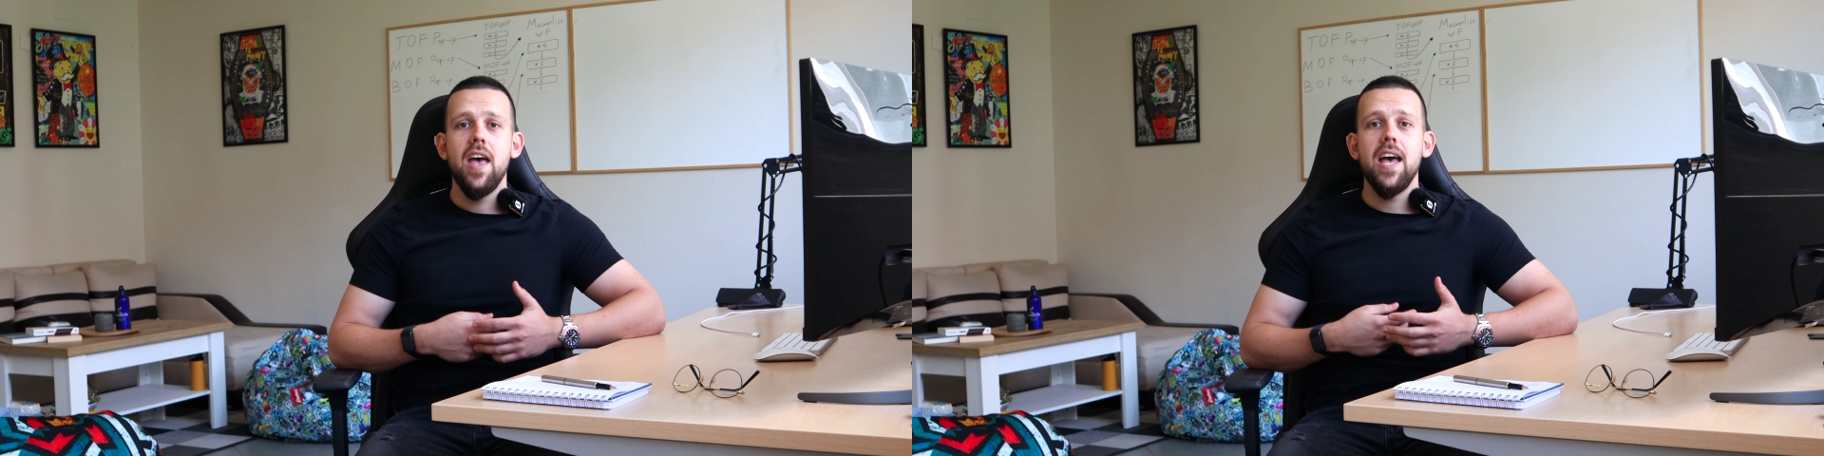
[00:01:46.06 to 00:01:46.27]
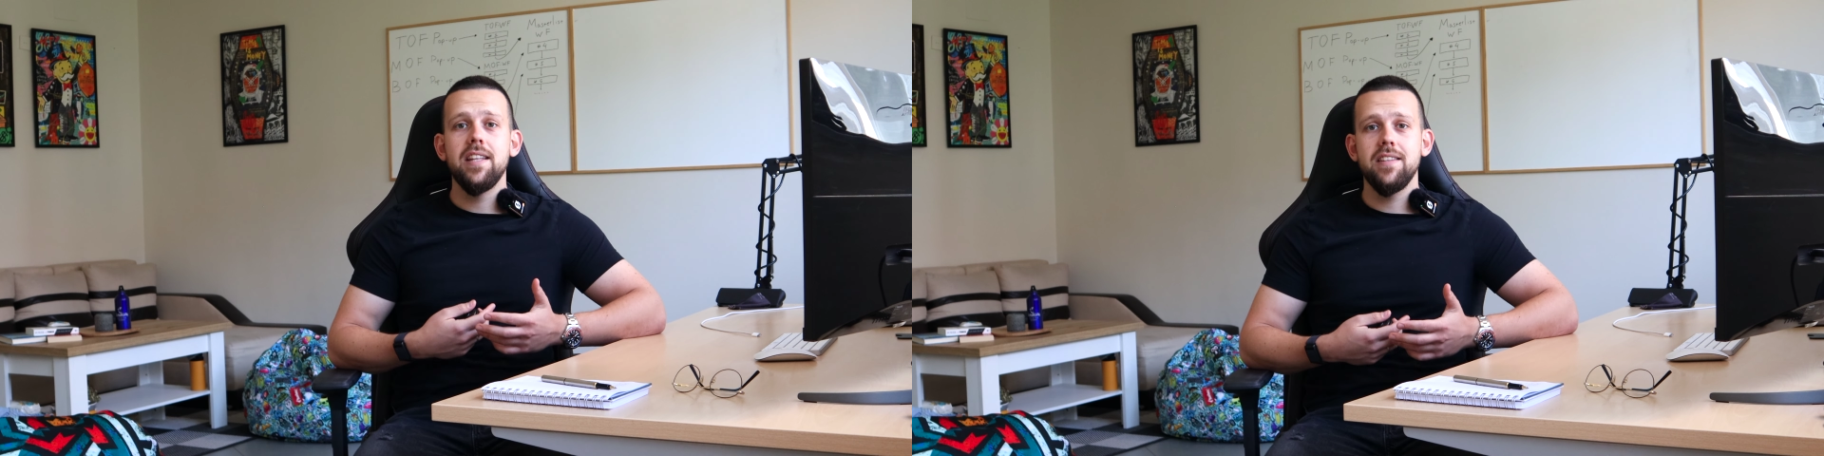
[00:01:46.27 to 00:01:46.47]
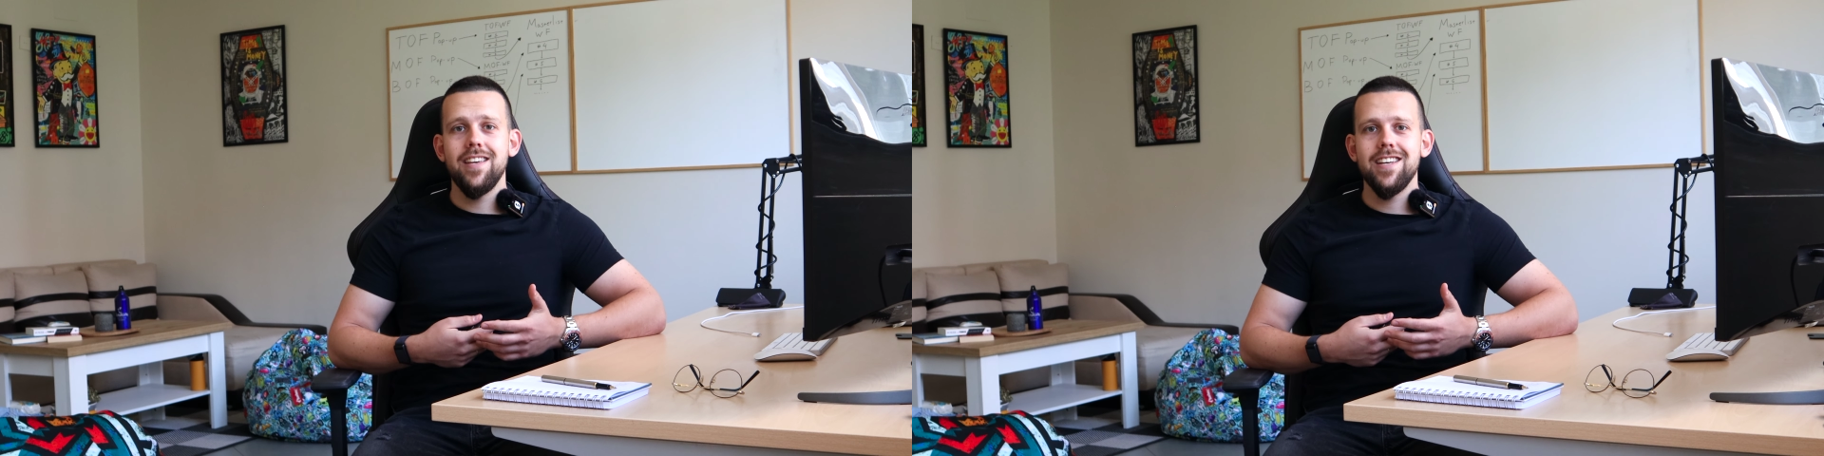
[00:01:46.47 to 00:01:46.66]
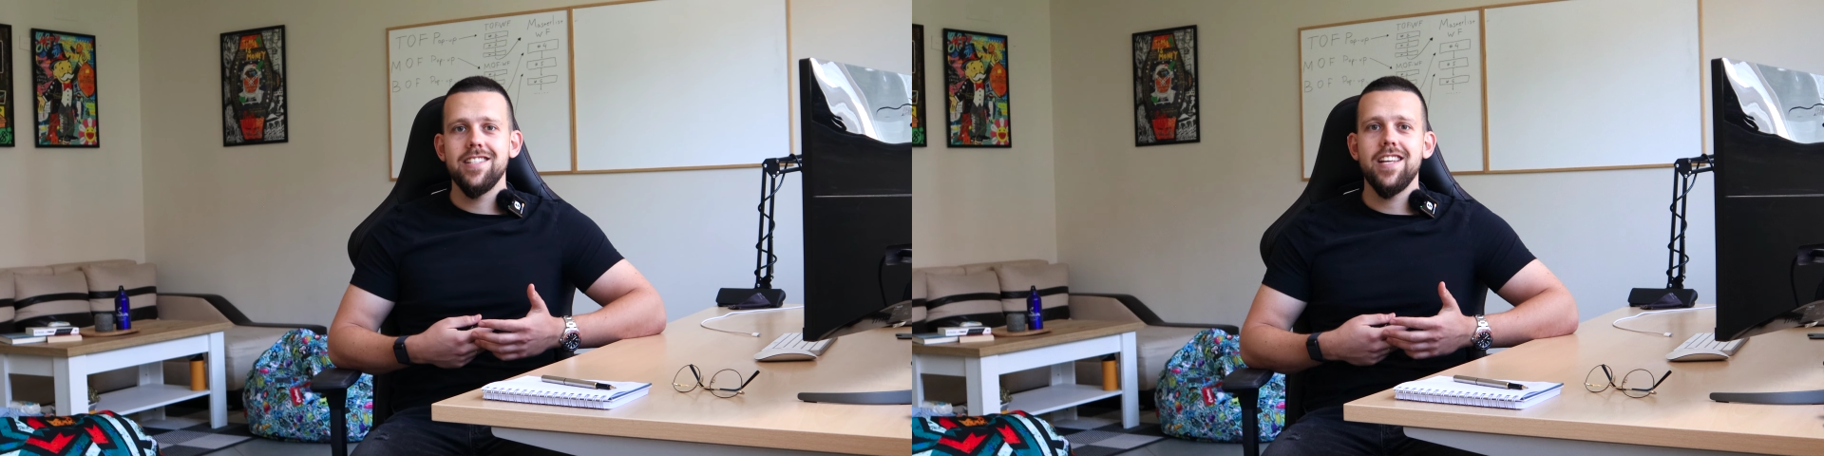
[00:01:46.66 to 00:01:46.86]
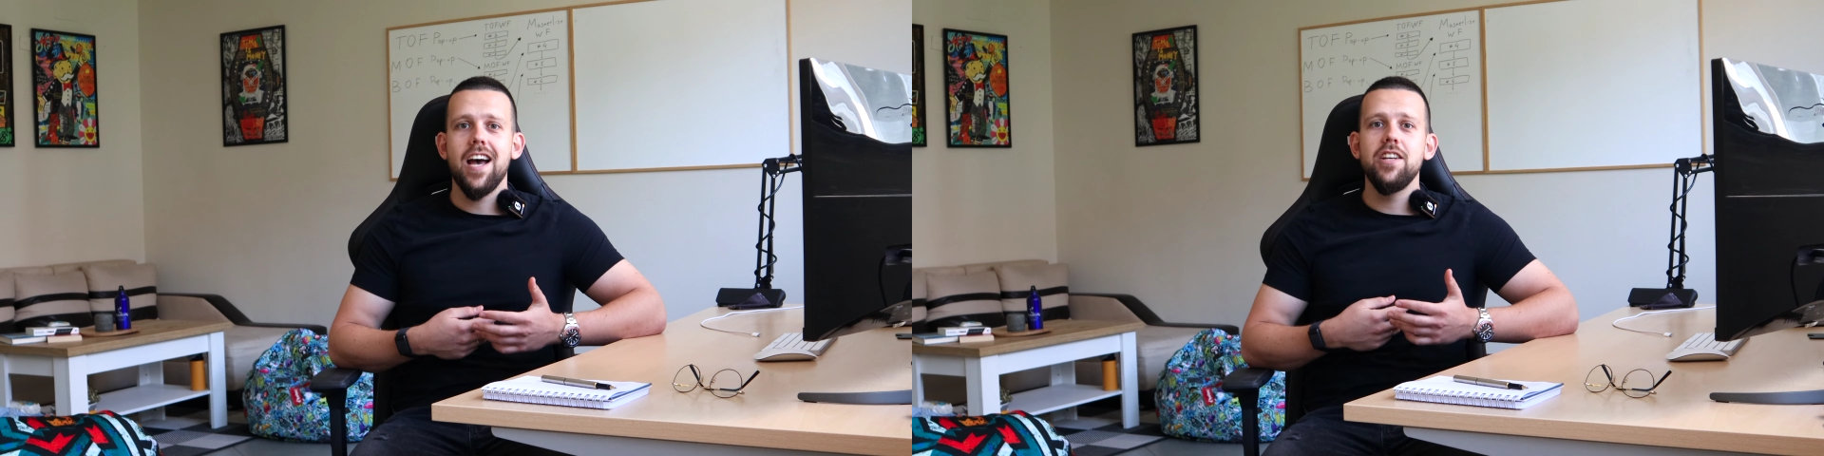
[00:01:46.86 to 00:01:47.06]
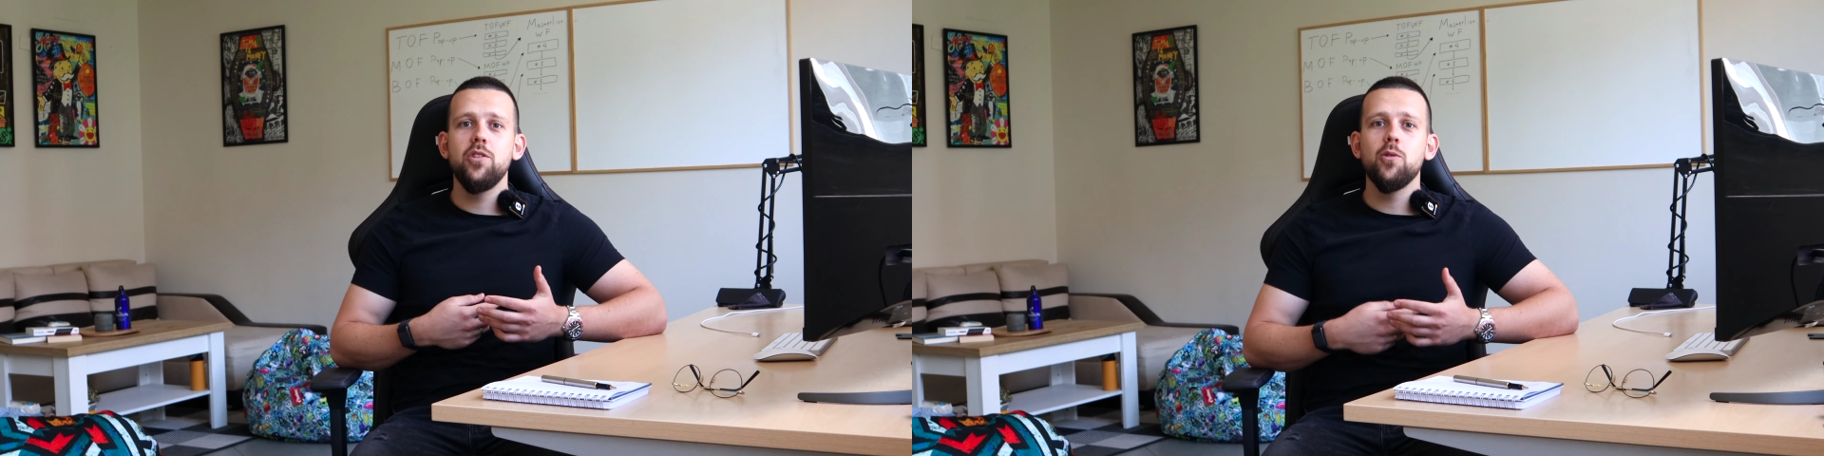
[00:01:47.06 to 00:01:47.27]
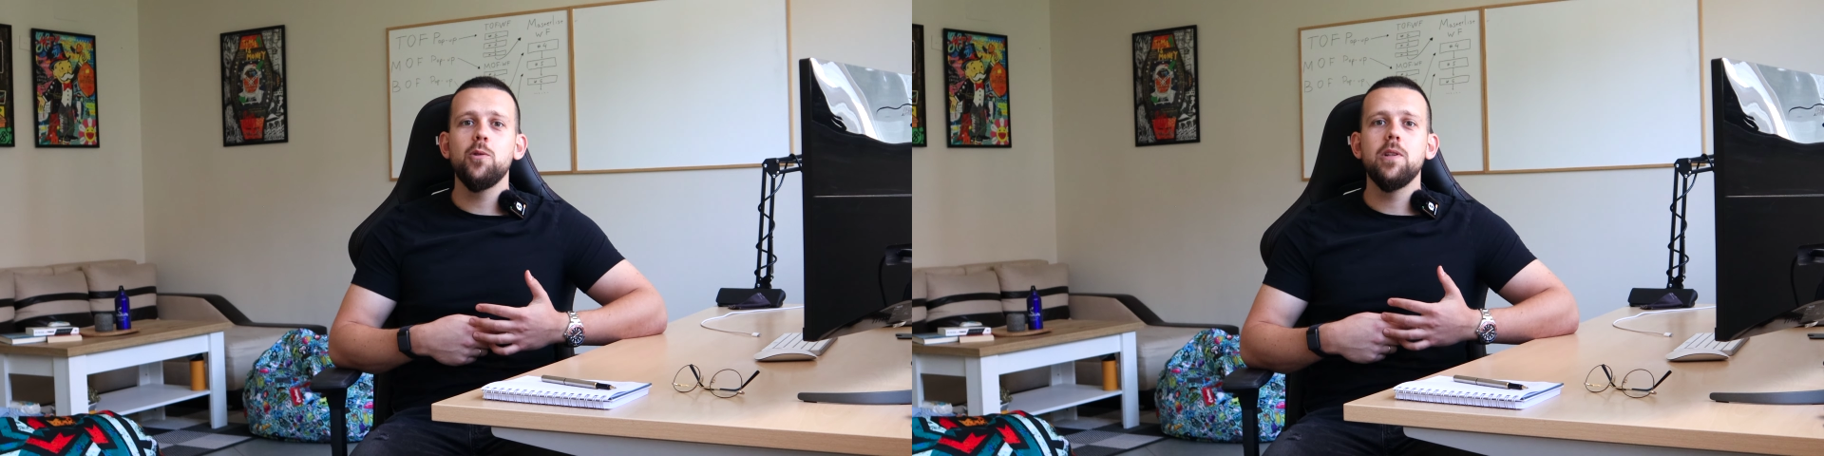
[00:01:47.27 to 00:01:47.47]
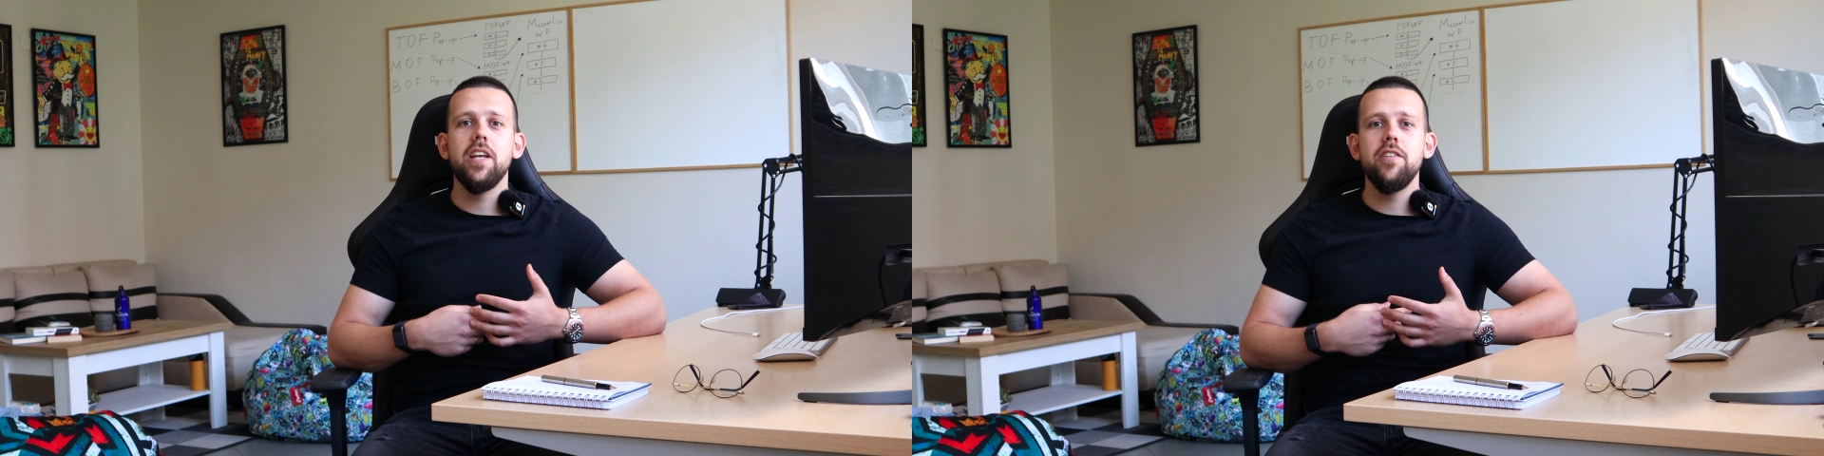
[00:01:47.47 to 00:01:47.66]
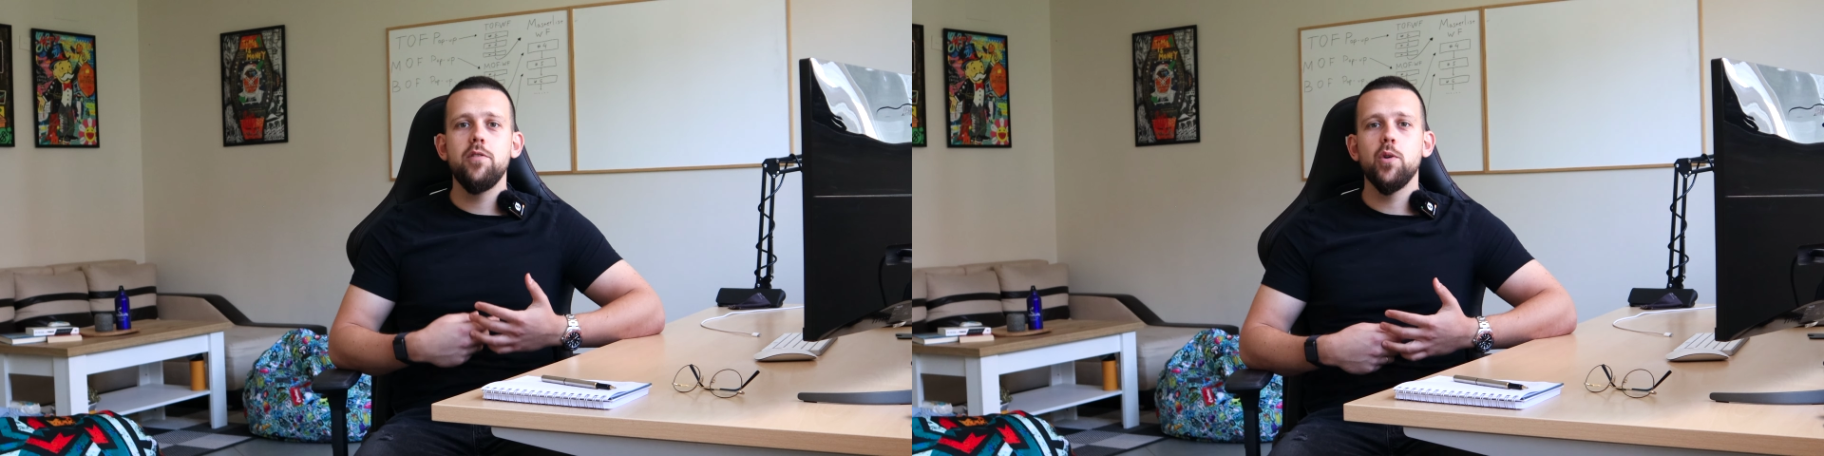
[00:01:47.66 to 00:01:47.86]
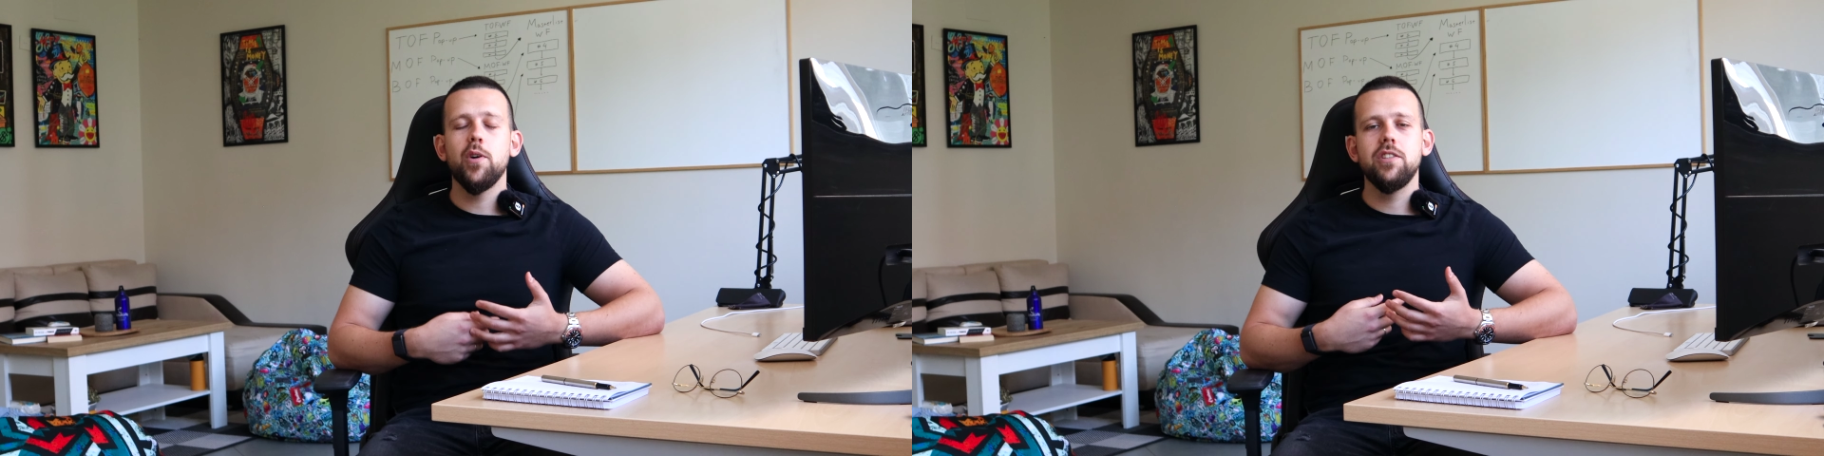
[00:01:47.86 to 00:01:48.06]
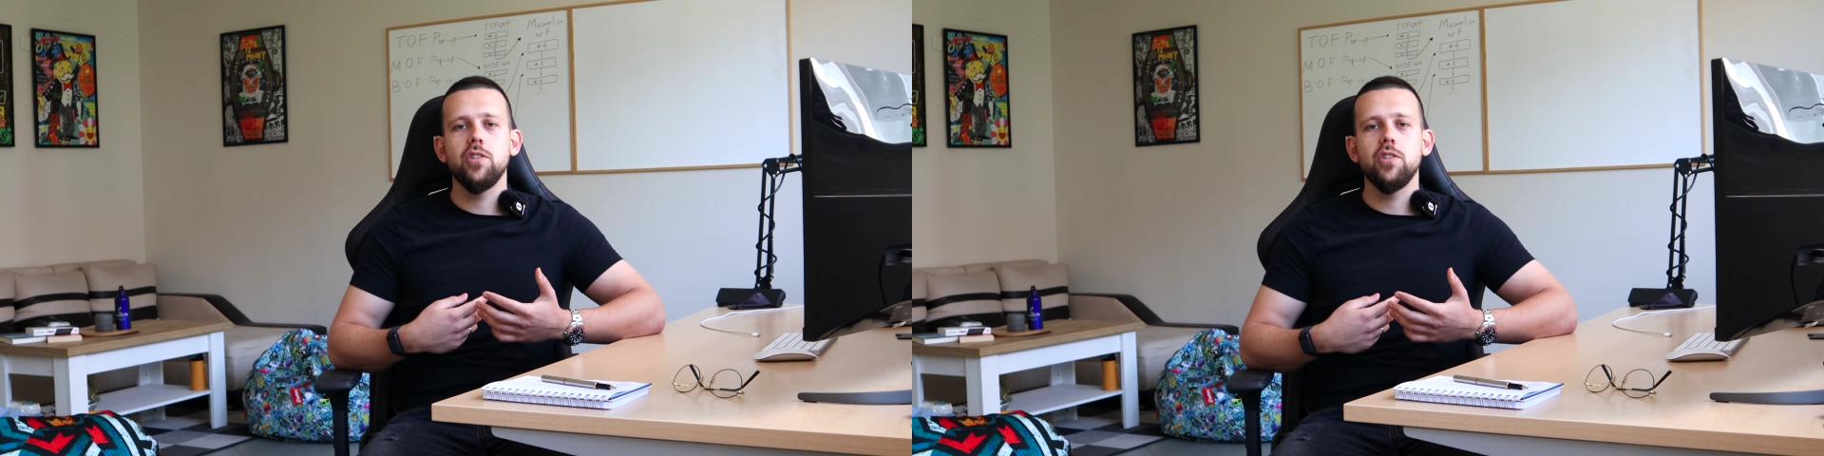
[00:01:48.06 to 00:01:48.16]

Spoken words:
And yes, I know Klaviyo